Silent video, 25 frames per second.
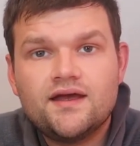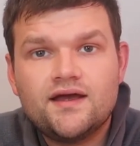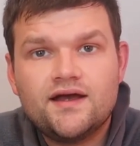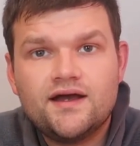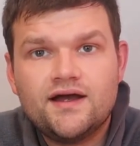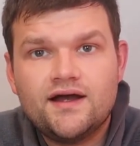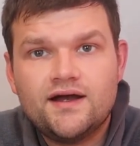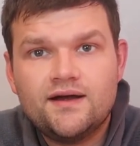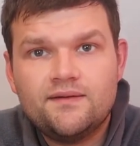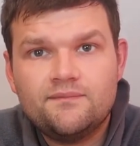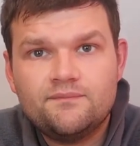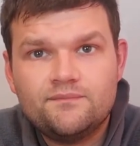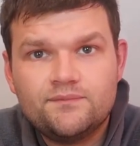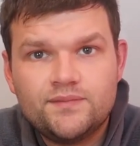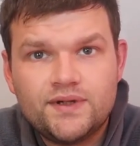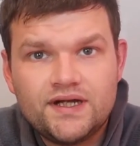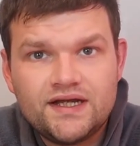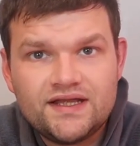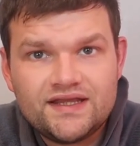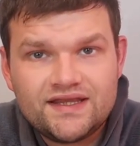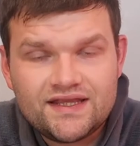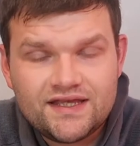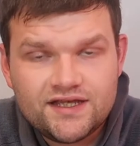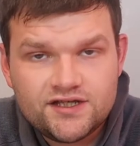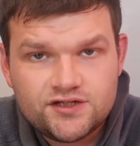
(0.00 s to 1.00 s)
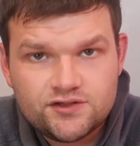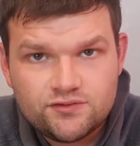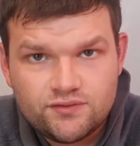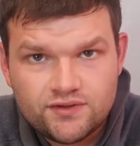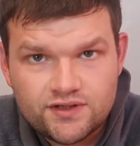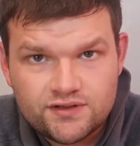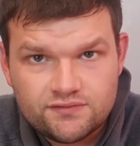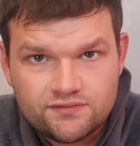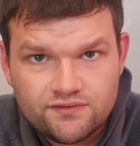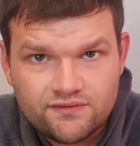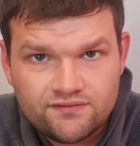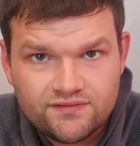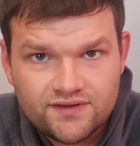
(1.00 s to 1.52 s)
But the issue
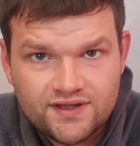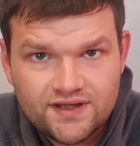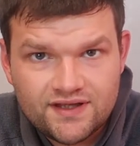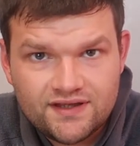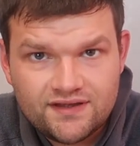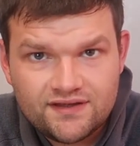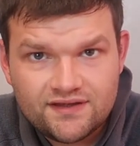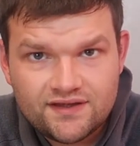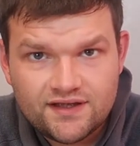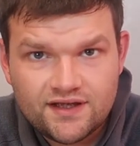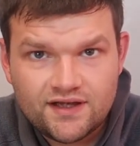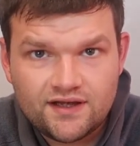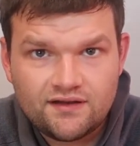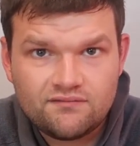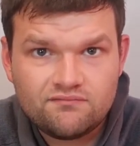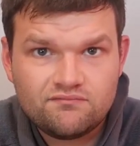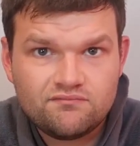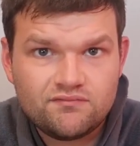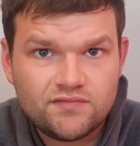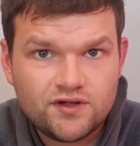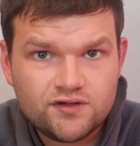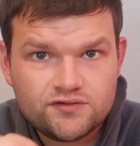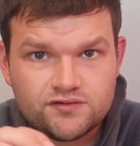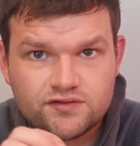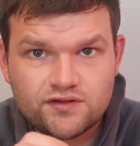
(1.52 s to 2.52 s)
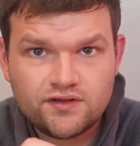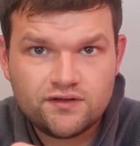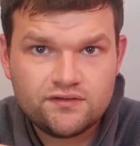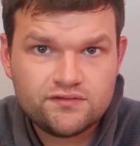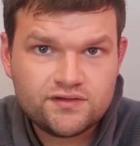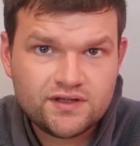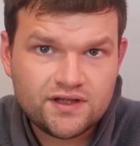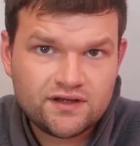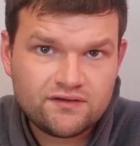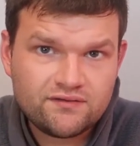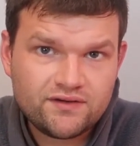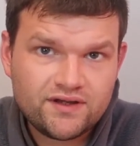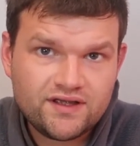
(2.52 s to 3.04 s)
is with these, most of
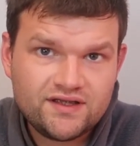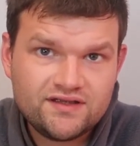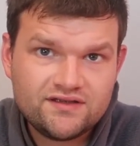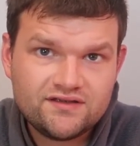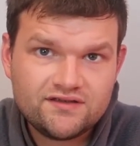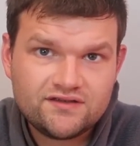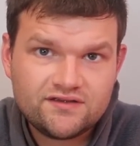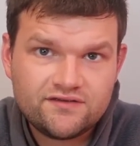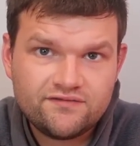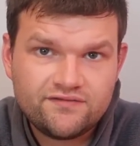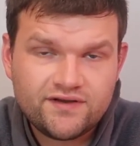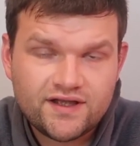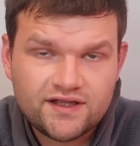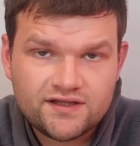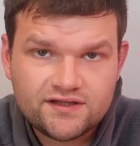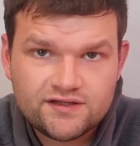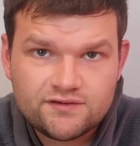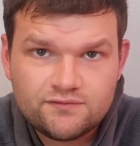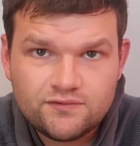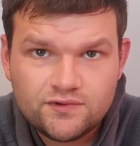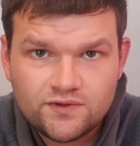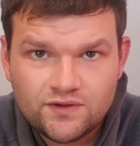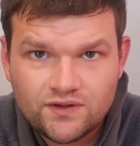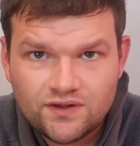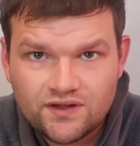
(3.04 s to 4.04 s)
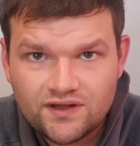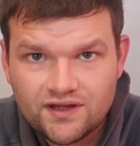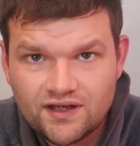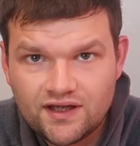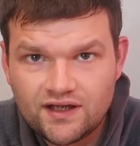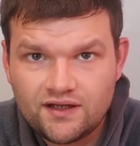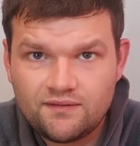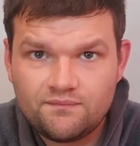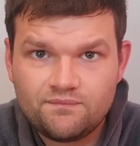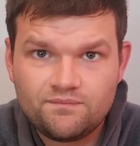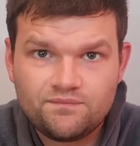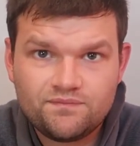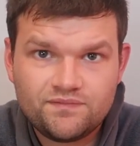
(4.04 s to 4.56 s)
those ingredients, the fancy ones,
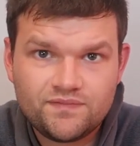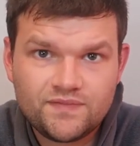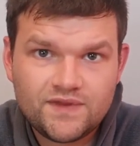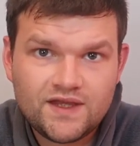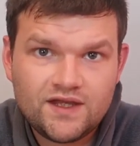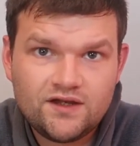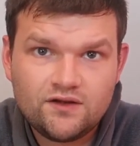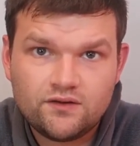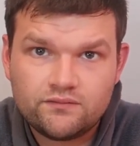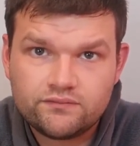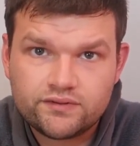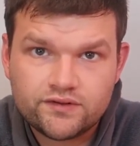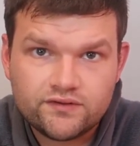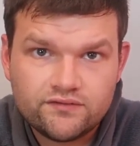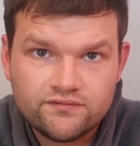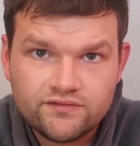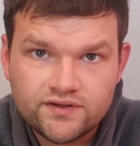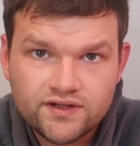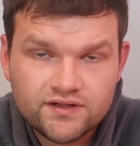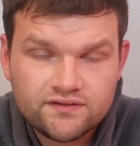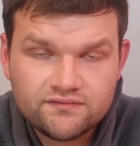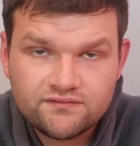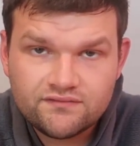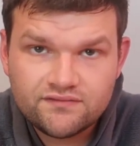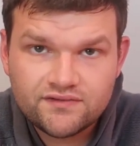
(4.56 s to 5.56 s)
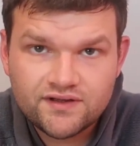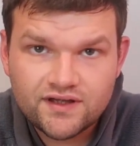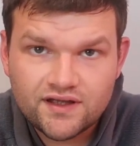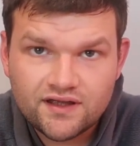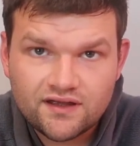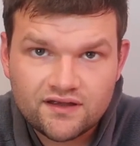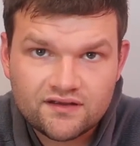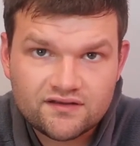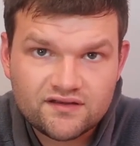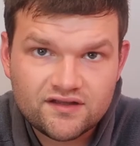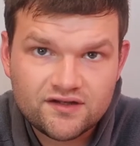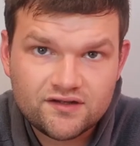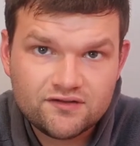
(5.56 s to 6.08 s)
they're not proven
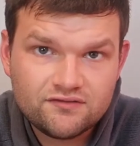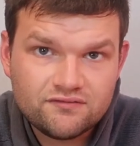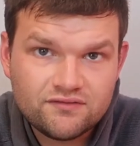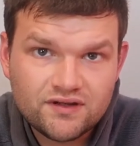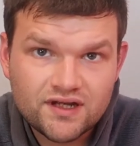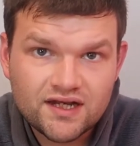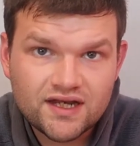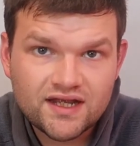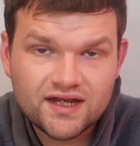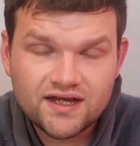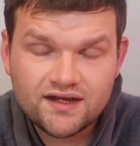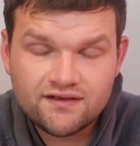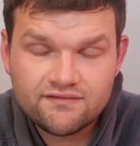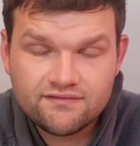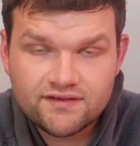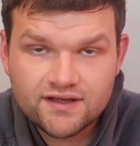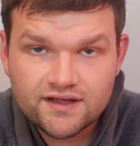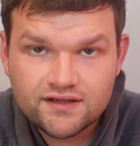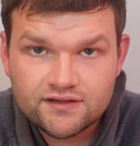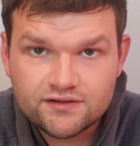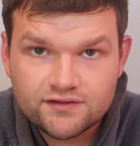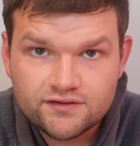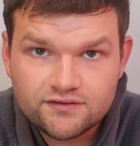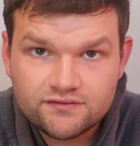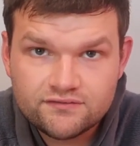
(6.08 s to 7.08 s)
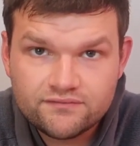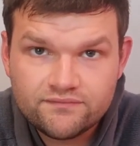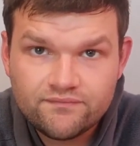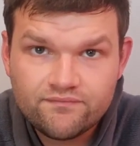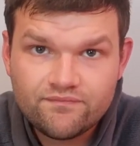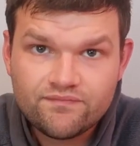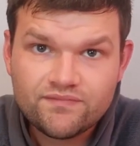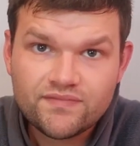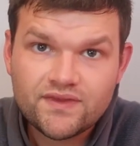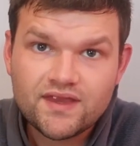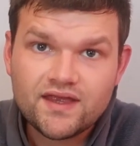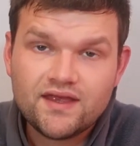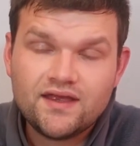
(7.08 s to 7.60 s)
to do really anything at all.
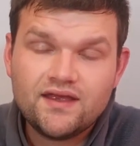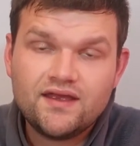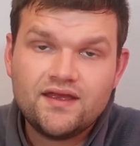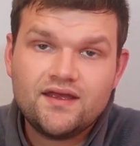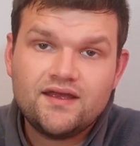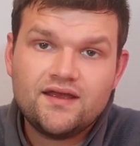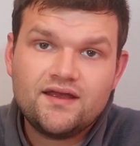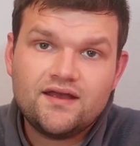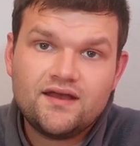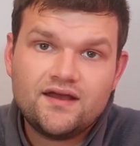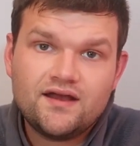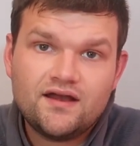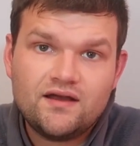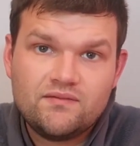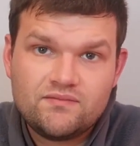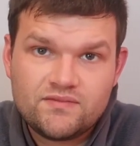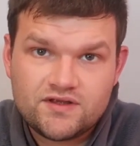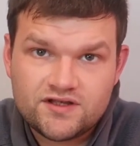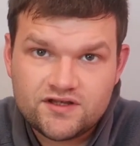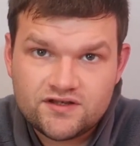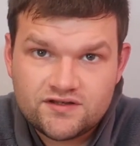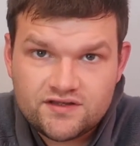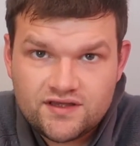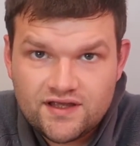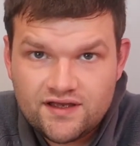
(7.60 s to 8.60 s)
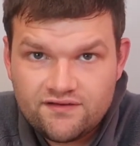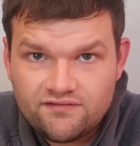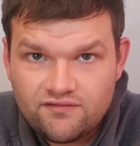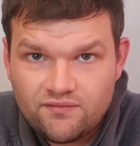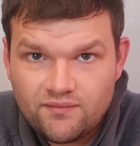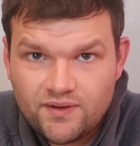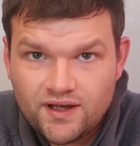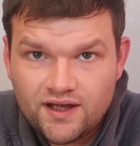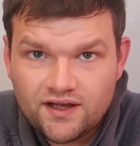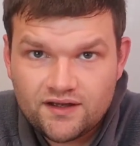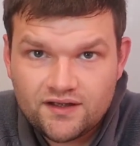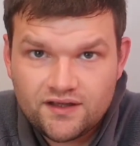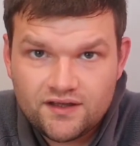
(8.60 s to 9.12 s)
They're just there for
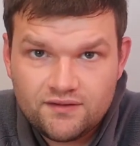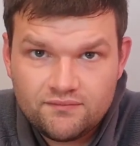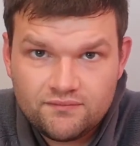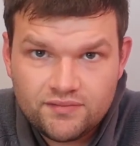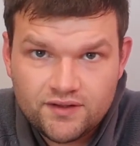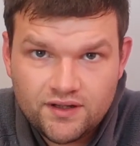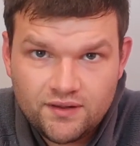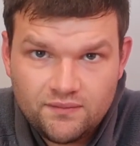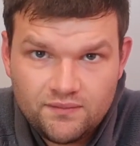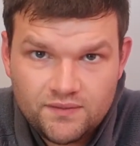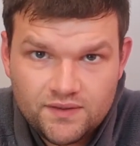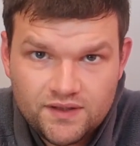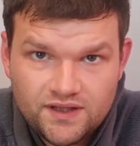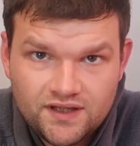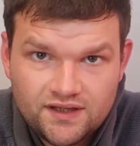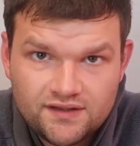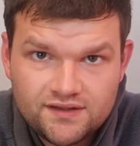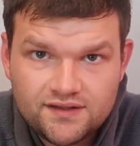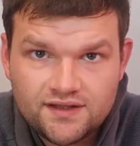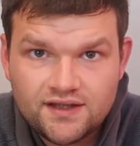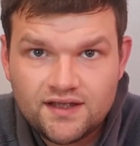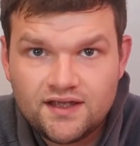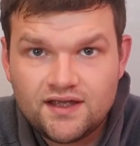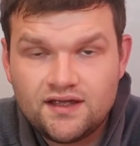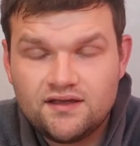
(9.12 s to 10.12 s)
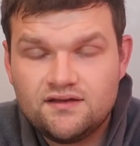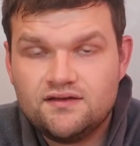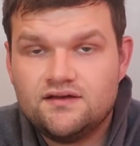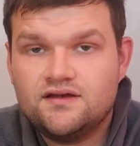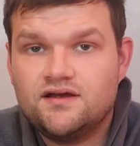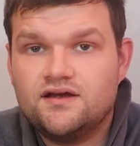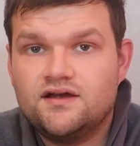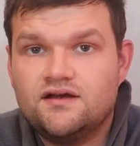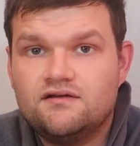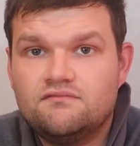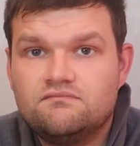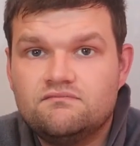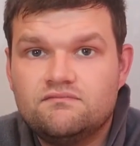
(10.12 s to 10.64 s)
marketing purposes.
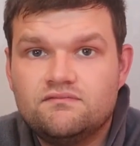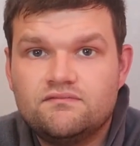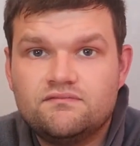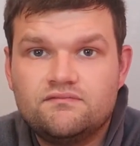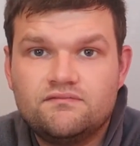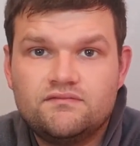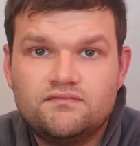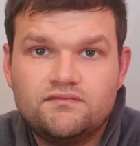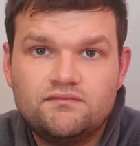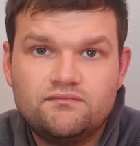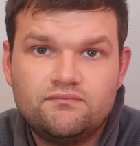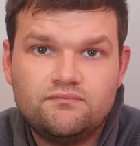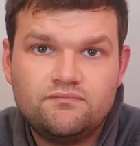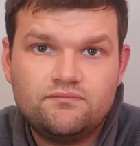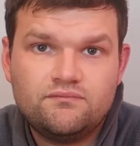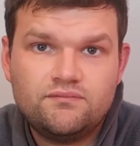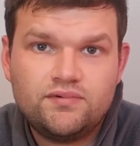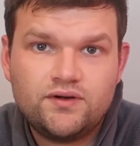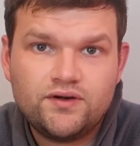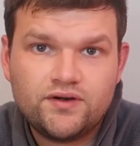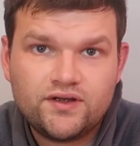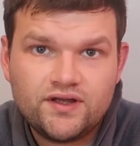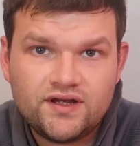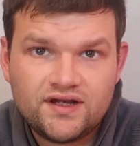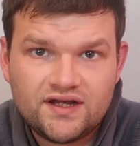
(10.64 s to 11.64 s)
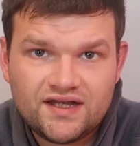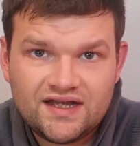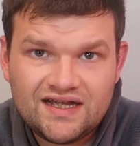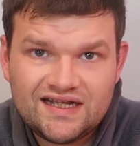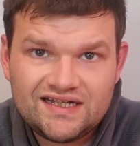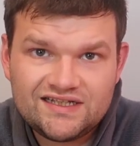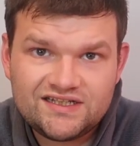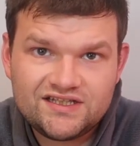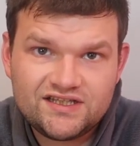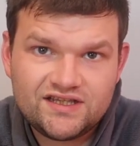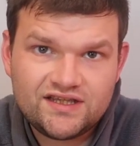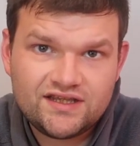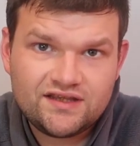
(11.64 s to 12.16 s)
By and
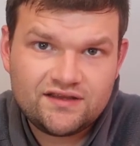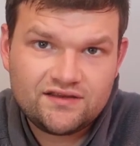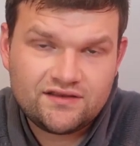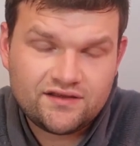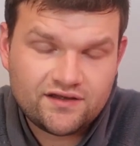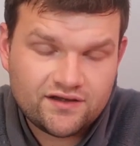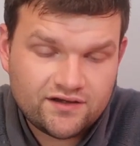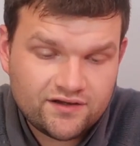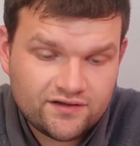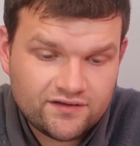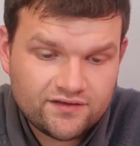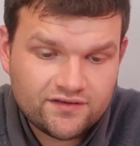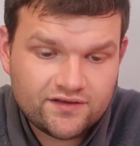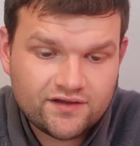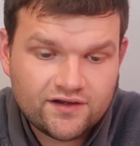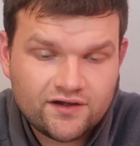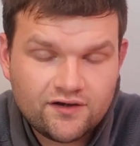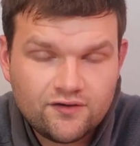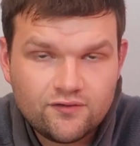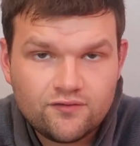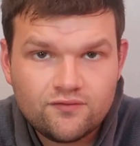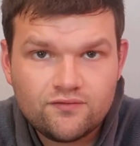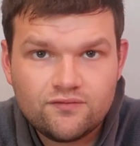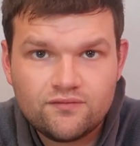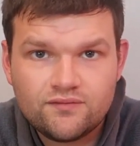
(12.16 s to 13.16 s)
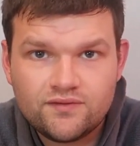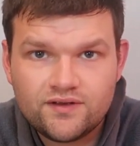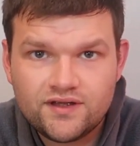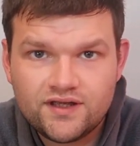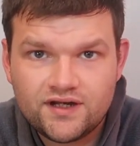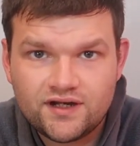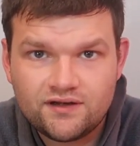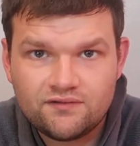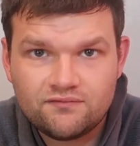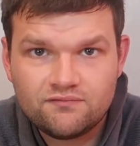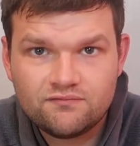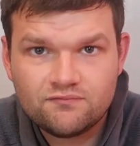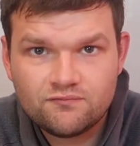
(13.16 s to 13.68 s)
large, the whole,
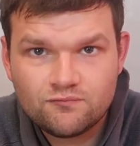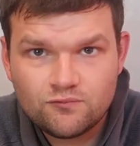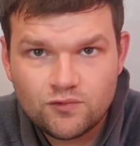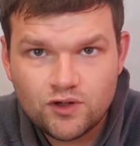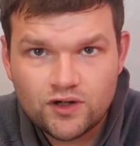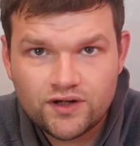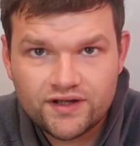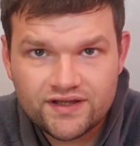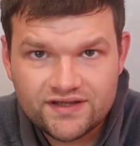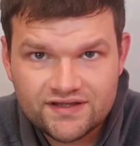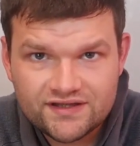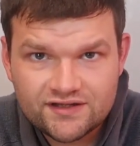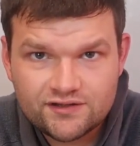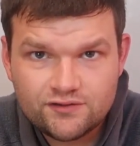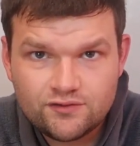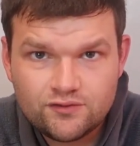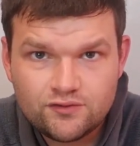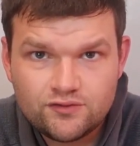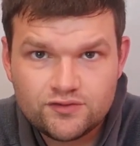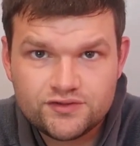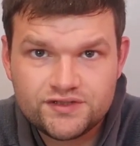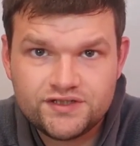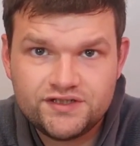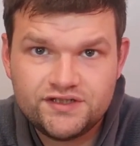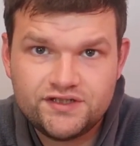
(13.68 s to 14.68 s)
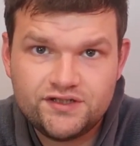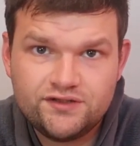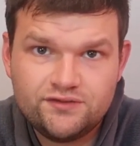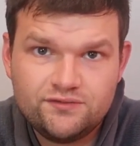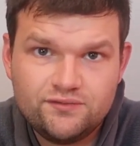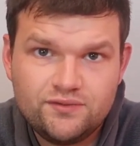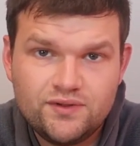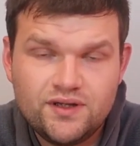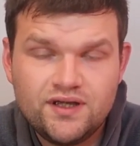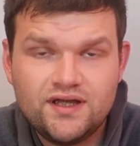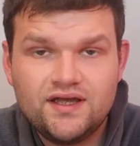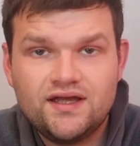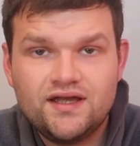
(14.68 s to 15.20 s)
what is causing you